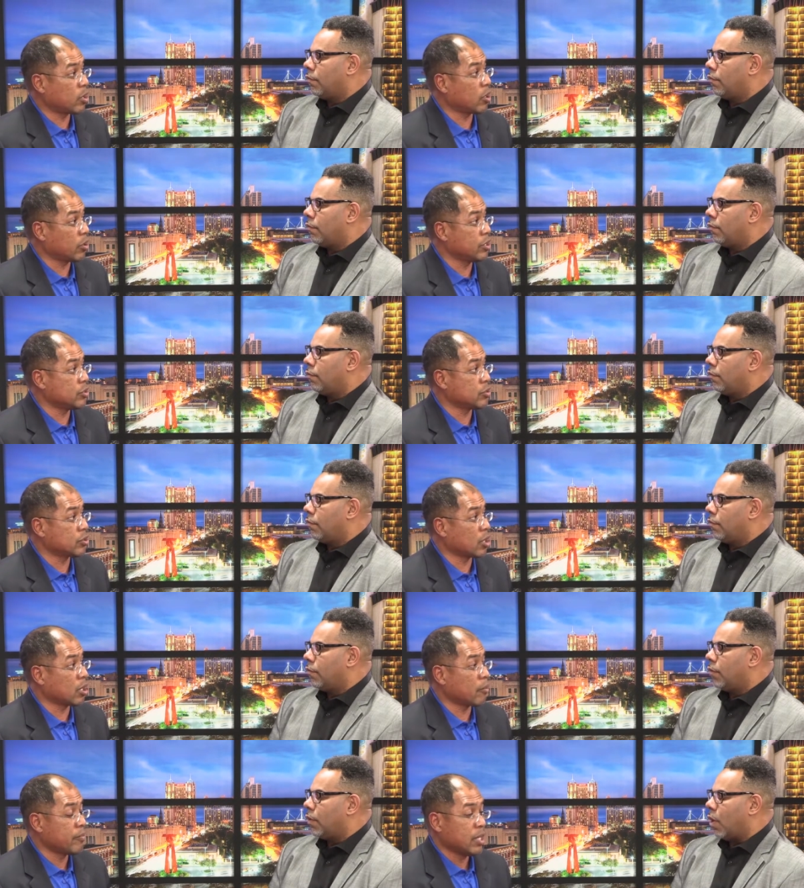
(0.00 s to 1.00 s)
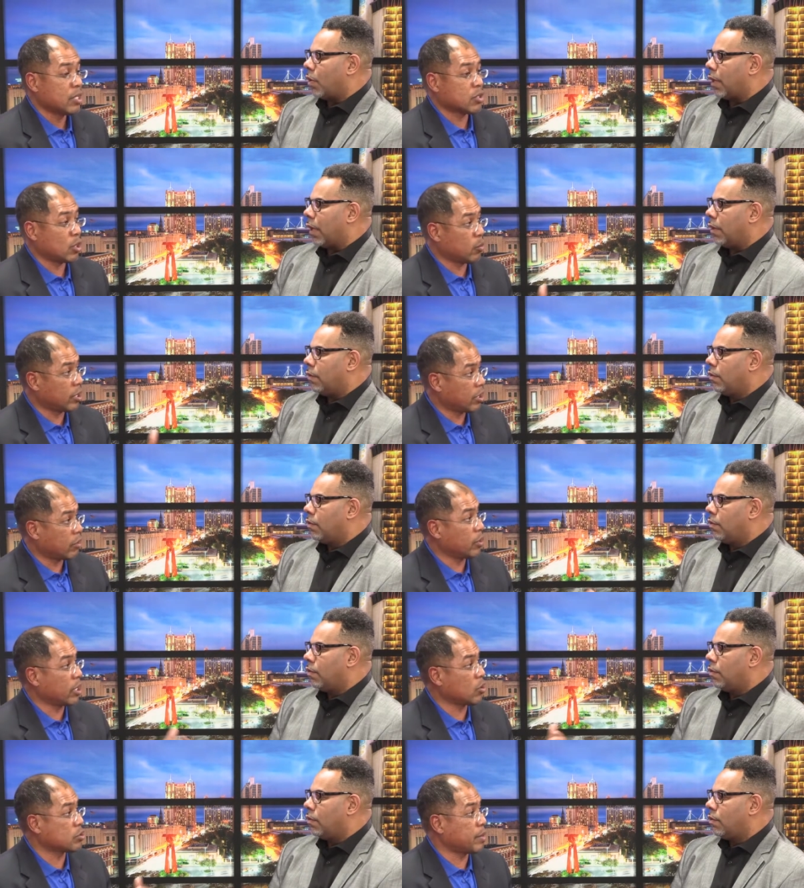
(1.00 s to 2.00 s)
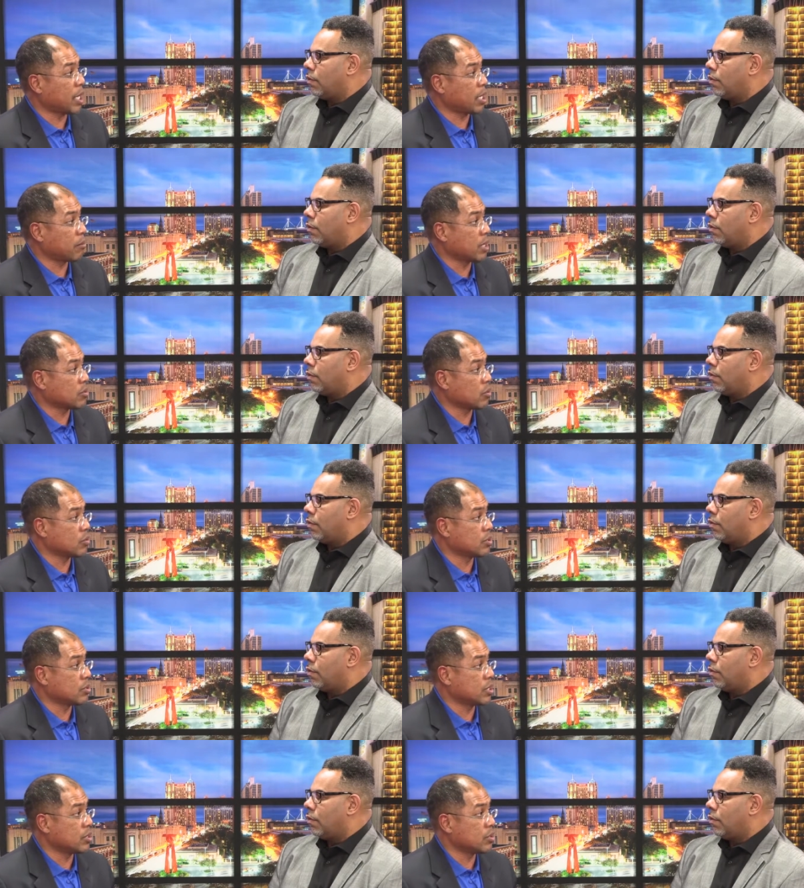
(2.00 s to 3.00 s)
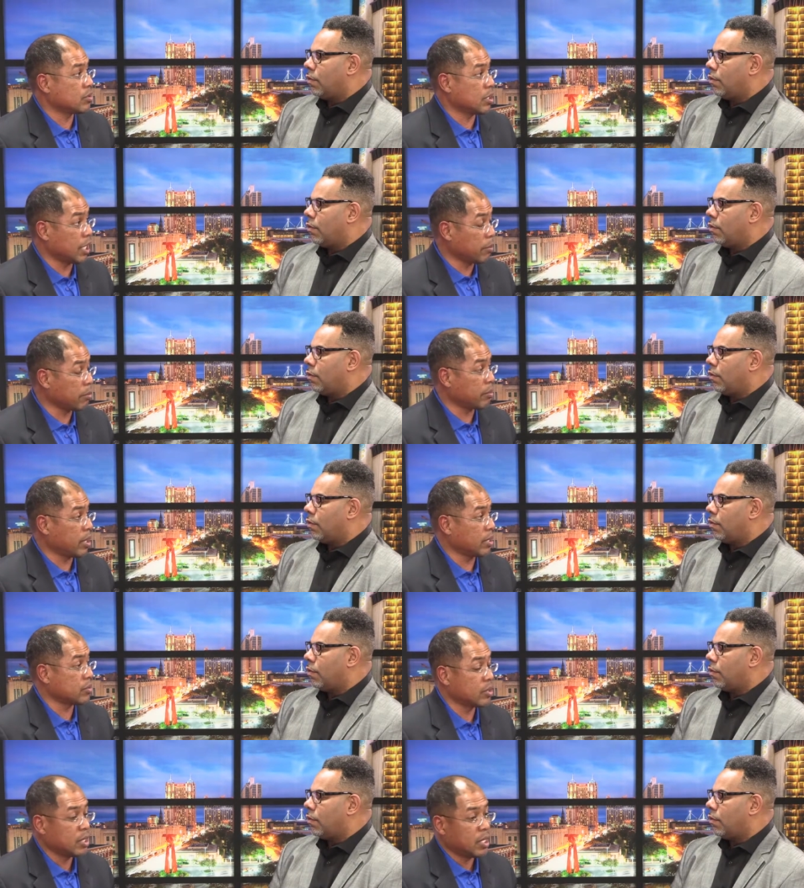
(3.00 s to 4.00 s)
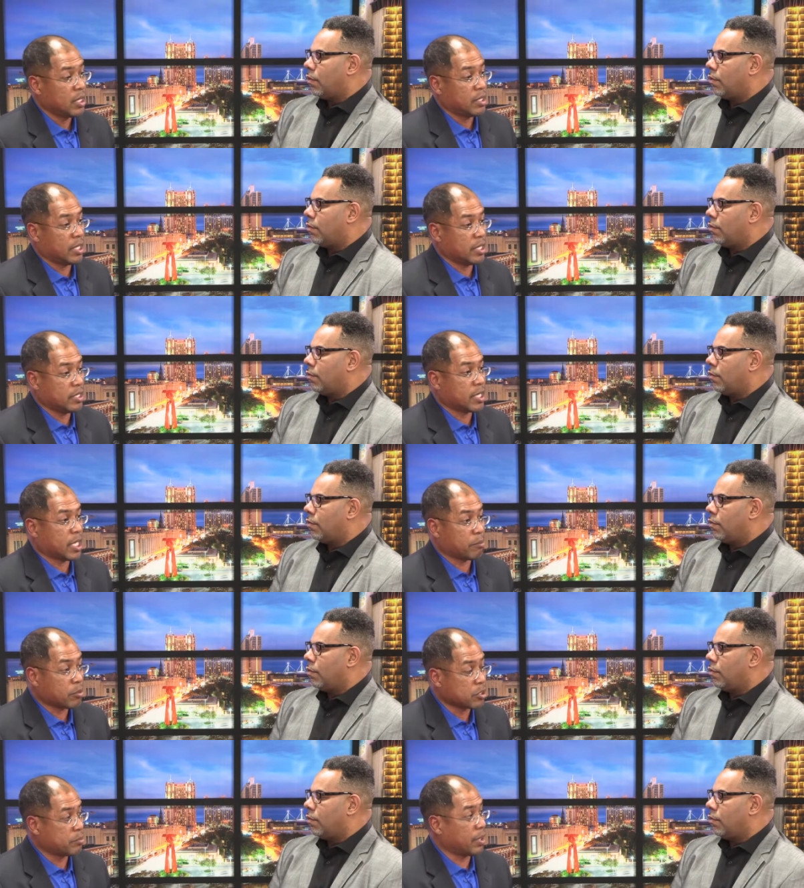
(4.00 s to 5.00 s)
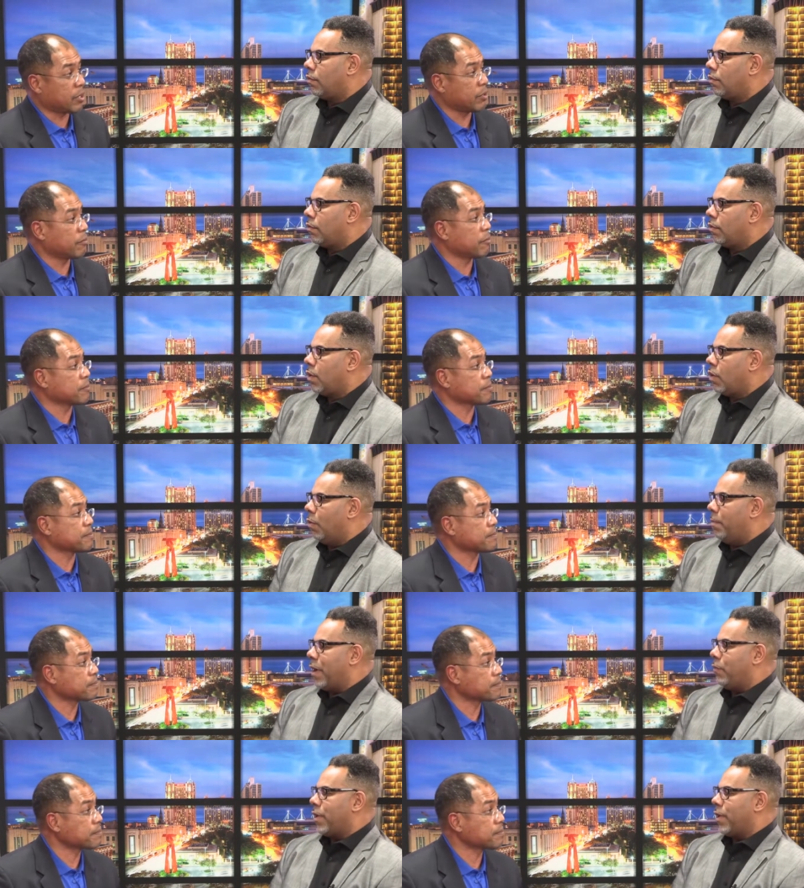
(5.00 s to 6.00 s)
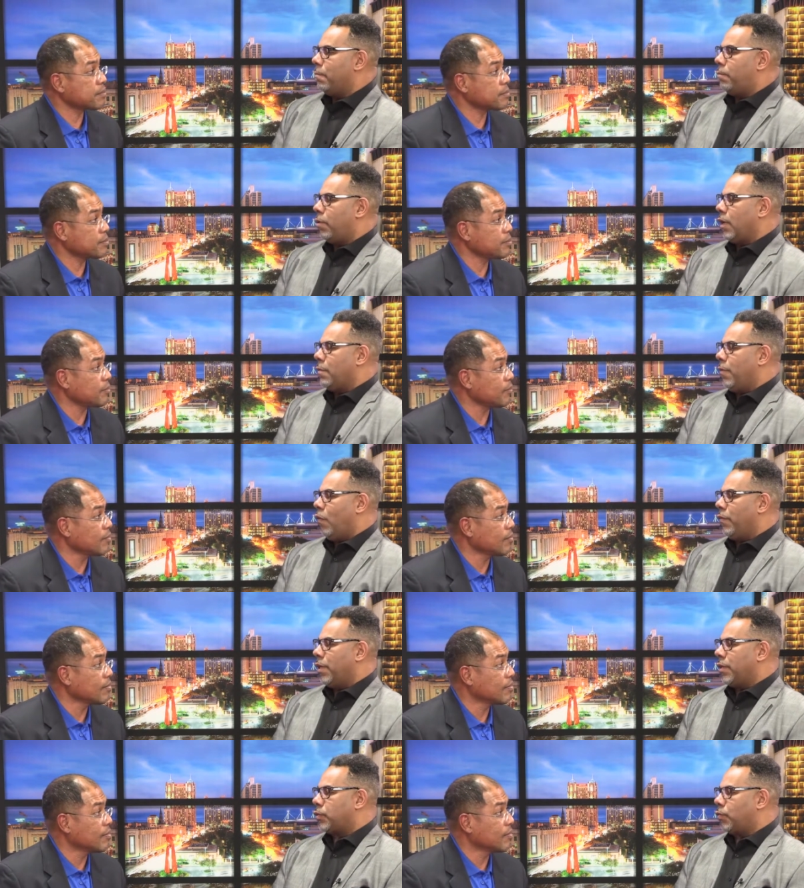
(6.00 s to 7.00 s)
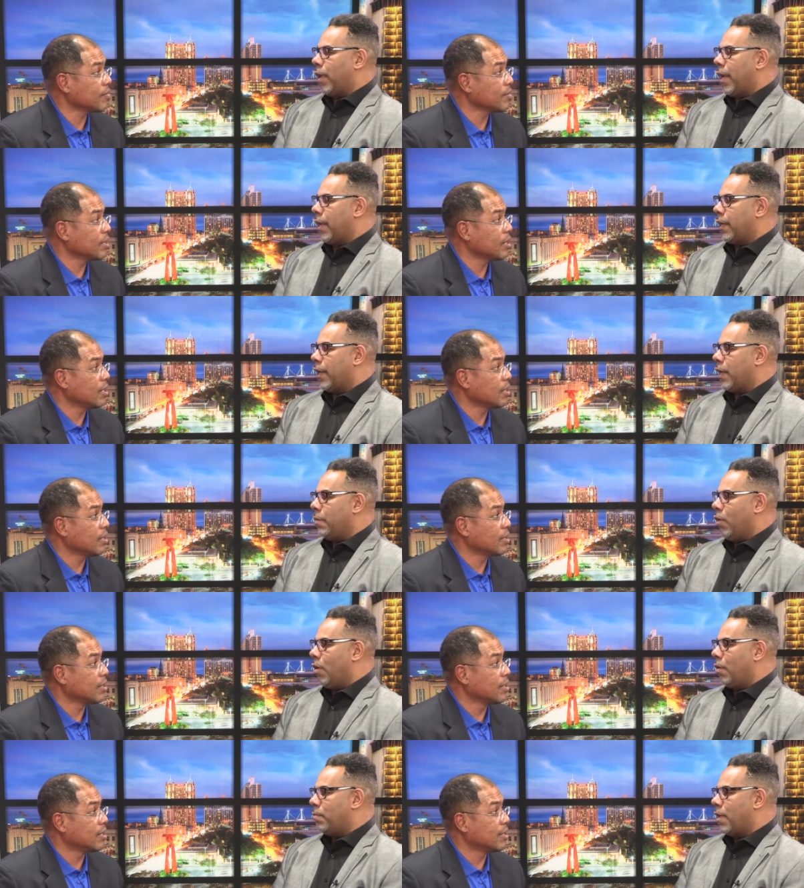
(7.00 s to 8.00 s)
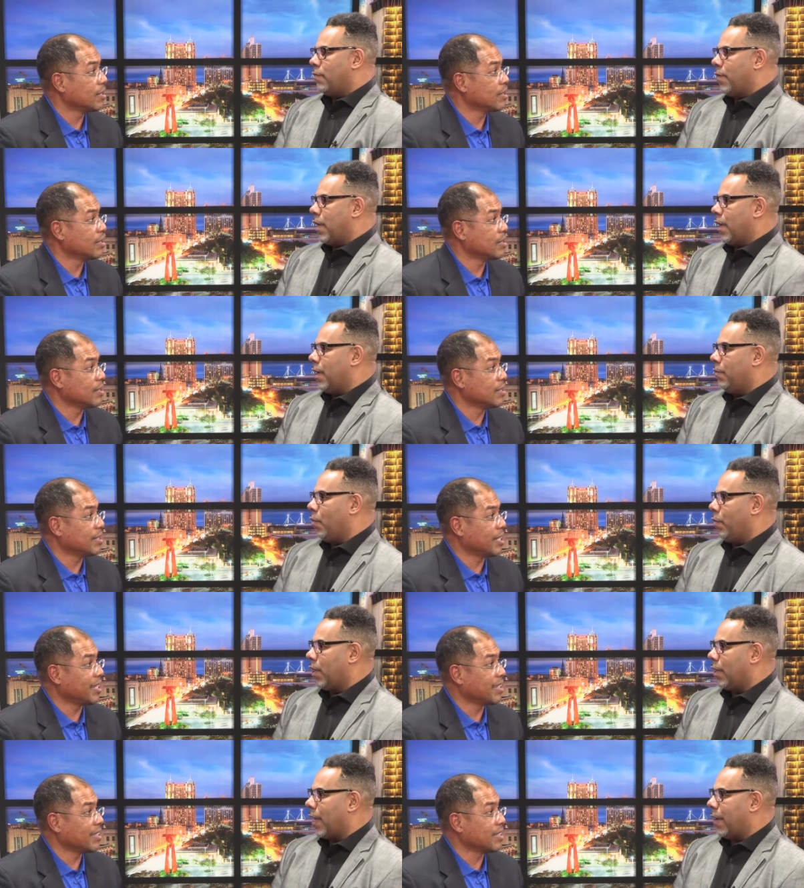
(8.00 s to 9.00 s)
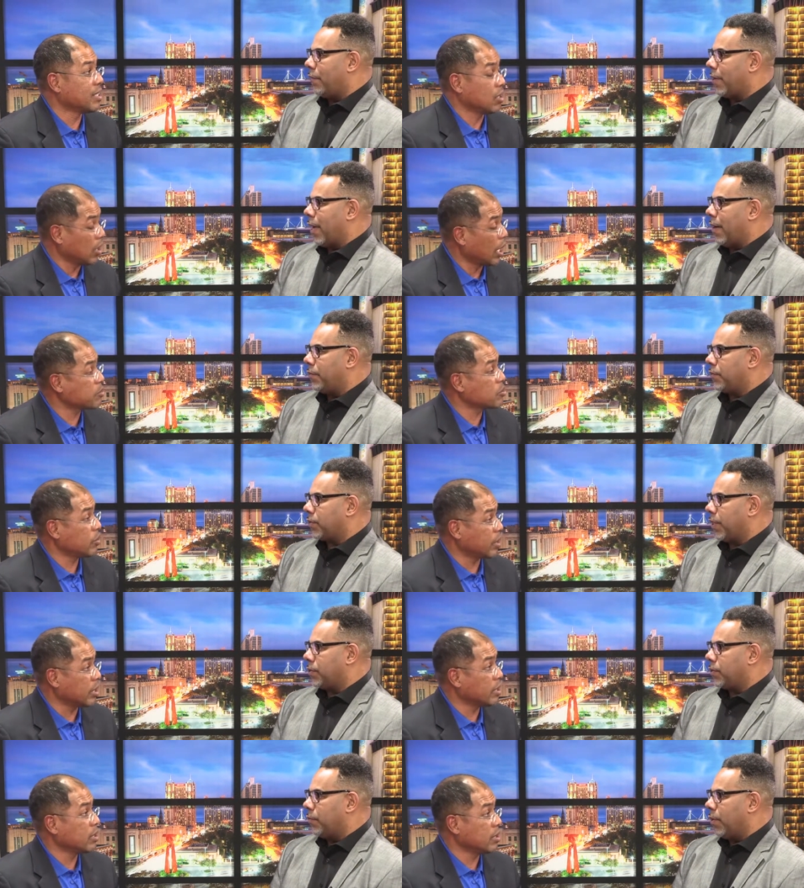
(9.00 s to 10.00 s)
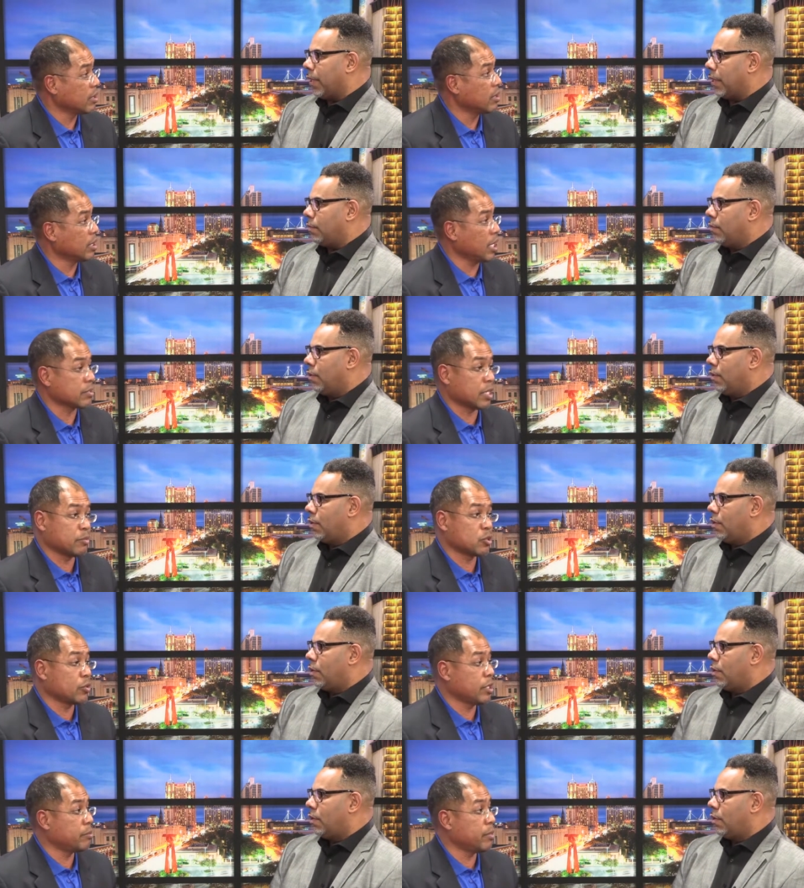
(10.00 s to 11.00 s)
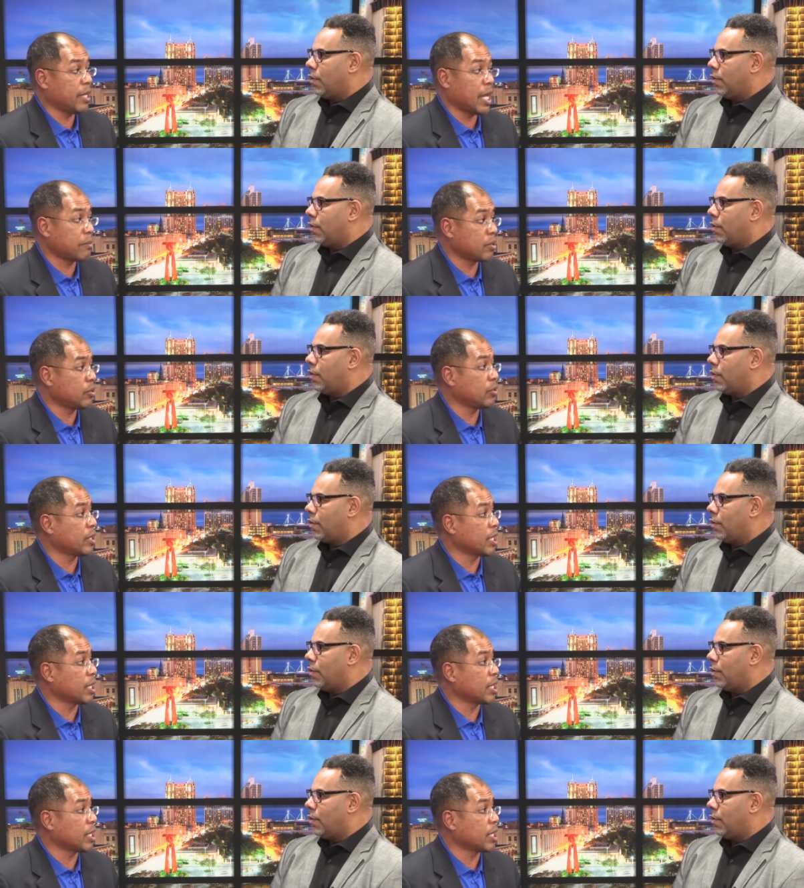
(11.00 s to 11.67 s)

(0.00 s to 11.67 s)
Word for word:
Speaker 1: some of what our issues are. Okay. So when, he, when he goes back and makes those decisions and implements, that he's got perspective.
Speaker 2: Well, maybe we can pull him over this way and get him on BVN where we can have a conversation Absolutely.
Speaker 1: with him. Yes, and I'm sure he'd be happy to